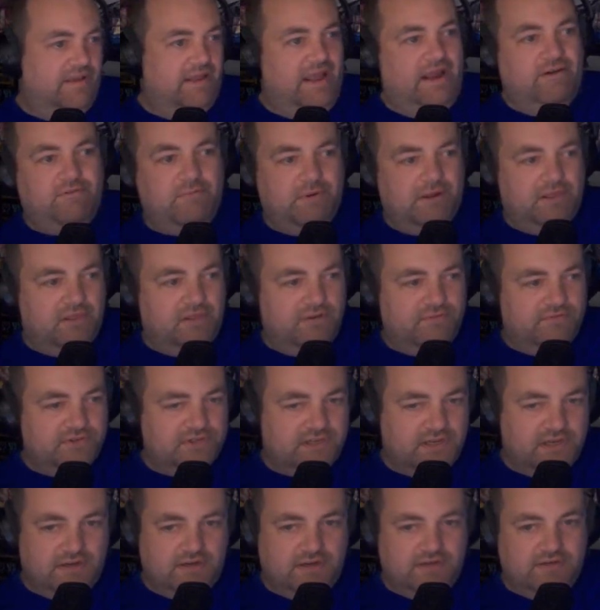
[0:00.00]
Everybody loves
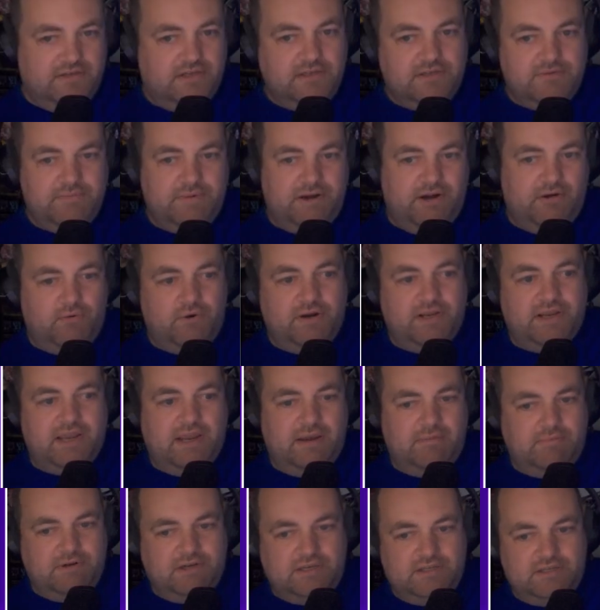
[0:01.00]
Sid. Doesn't matter what
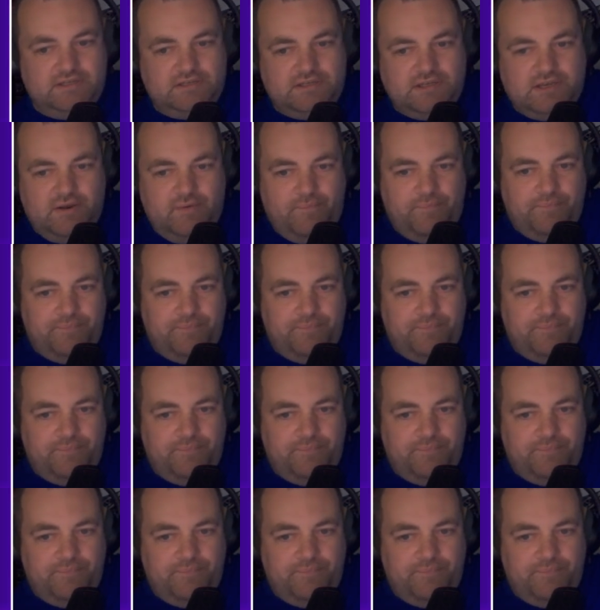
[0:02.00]
game it is.